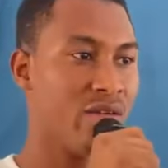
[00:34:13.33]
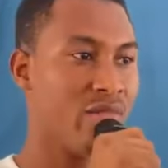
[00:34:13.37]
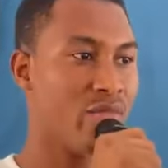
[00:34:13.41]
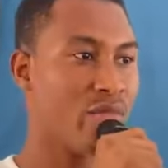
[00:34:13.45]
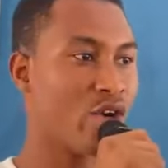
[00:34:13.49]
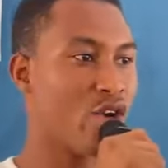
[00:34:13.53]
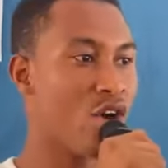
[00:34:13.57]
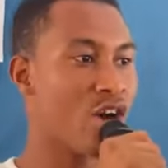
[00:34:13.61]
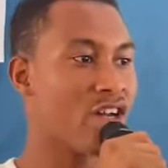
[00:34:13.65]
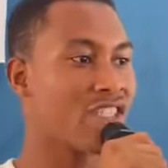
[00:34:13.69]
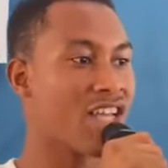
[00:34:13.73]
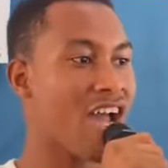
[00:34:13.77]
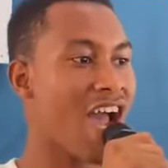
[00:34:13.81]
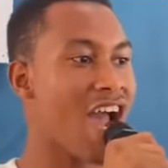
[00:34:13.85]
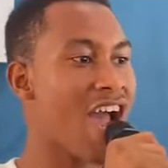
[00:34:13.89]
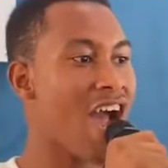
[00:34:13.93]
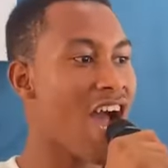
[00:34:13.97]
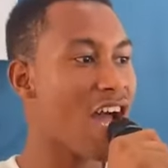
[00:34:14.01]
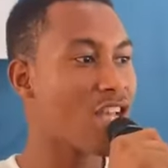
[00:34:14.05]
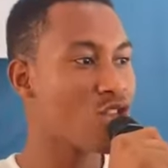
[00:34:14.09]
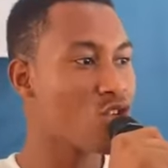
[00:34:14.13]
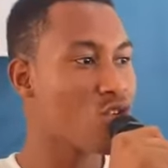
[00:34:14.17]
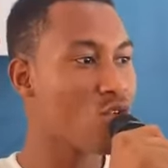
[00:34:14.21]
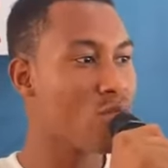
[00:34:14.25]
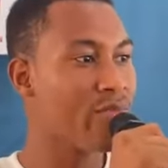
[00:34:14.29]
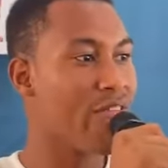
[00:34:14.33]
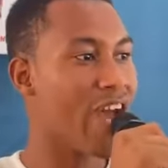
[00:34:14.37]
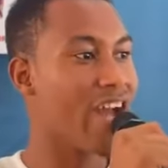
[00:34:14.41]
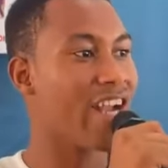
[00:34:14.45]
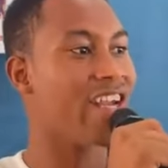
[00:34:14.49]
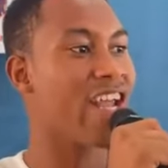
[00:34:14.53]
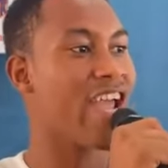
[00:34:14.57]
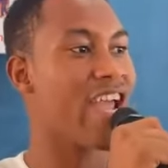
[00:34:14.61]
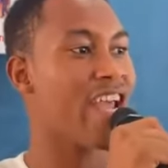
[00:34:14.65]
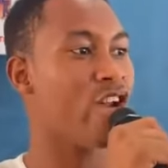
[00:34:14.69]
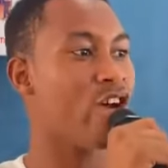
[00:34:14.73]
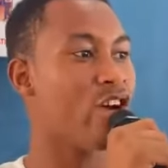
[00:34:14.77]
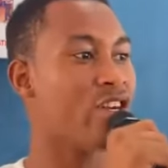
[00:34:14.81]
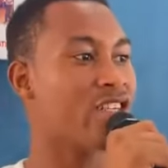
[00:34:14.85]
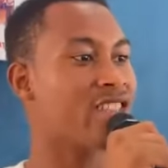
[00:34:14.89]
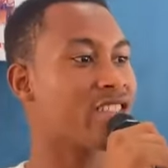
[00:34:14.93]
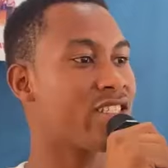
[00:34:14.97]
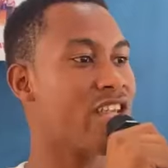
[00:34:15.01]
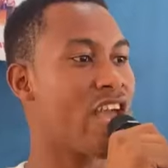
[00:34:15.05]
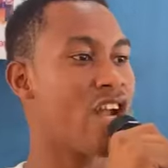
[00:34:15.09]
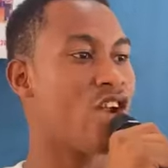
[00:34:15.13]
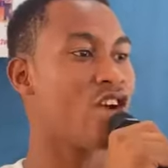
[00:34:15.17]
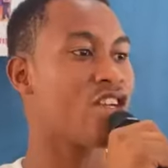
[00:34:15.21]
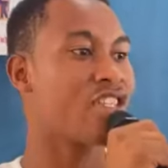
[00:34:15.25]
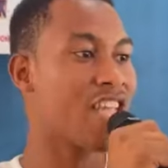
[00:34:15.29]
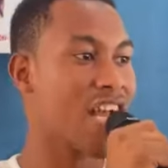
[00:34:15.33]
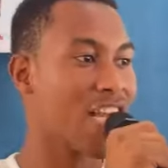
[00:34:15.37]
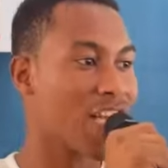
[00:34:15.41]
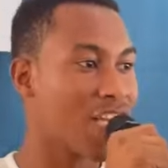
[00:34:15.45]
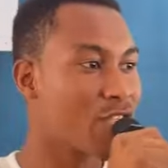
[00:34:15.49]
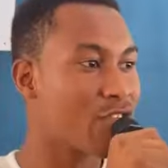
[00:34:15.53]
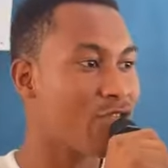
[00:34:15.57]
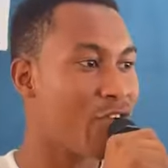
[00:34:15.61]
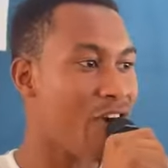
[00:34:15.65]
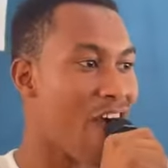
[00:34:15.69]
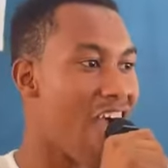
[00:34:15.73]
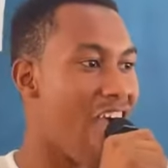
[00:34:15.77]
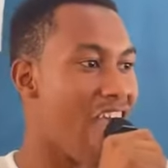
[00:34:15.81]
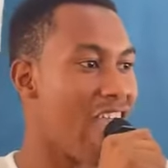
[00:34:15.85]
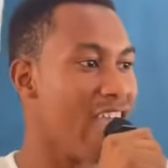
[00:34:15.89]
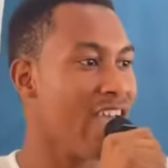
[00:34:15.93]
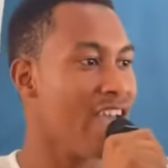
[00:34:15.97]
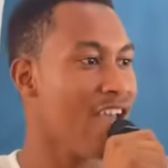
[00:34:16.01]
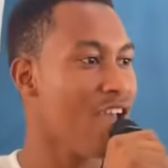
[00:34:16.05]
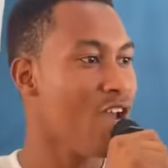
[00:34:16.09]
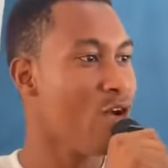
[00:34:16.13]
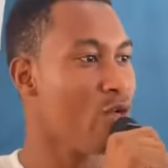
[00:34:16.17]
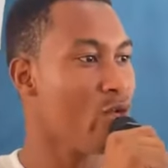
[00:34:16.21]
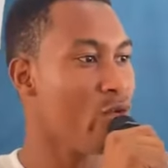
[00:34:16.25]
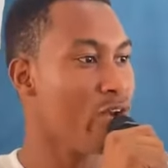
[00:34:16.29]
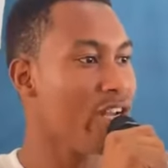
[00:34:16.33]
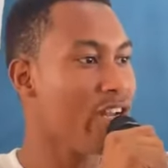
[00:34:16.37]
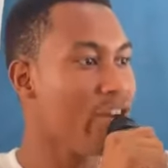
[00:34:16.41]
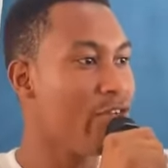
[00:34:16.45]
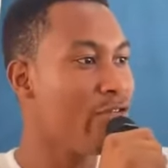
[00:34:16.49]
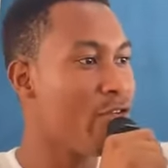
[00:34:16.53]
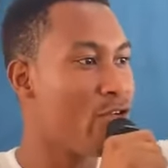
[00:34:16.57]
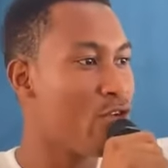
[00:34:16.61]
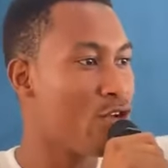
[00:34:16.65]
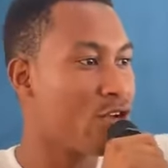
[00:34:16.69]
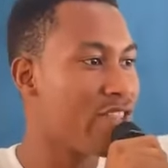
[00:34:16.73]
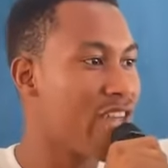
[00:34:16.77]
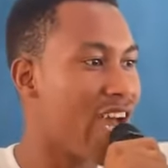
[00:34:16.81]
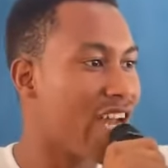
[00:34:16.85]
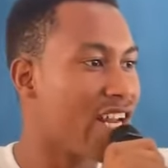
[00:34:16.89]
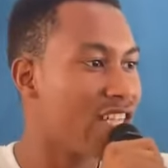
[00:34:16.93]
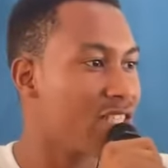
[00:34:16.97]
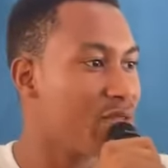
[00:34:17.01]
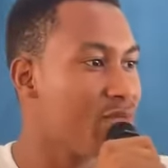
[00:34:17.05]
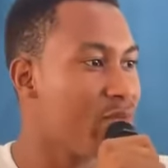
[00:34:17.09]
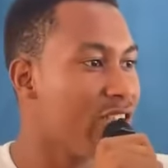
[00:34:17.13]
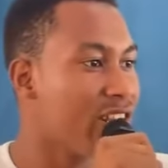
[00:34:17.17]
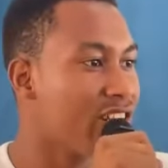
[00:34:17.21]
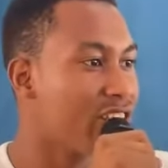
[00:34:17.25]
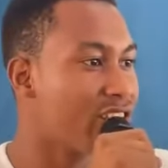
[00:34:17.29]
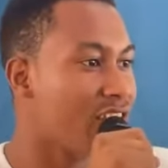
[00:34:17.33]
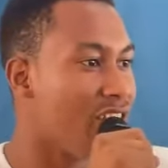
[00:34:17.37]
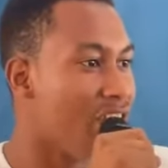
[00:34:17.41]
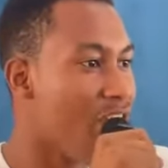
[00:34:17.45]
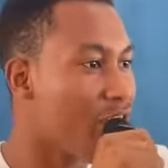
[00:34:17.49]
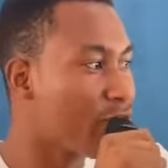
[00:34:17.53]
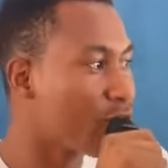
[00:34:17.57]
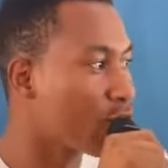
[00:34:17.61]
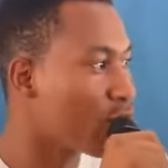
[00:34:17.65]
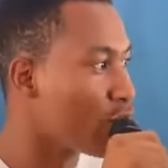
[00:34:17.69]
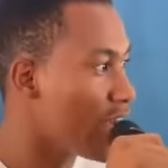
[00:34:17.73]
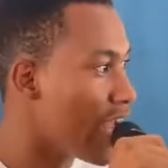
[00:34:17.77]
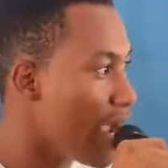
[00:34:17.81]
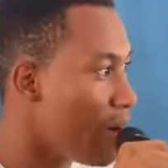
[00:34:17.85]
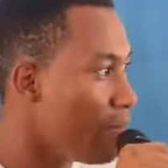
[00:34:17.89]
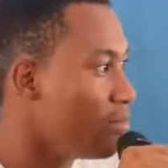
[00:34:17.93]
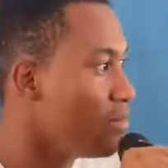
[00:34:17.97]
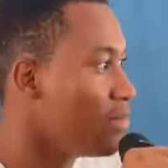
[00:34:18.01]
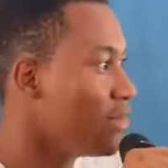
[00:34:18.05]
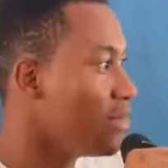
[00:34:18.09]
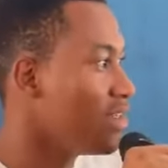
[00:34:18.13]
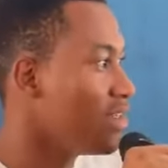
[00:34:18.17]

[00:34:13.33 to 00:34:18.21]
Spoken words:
Because I assume that they are not satisfied with the food that is being served to them.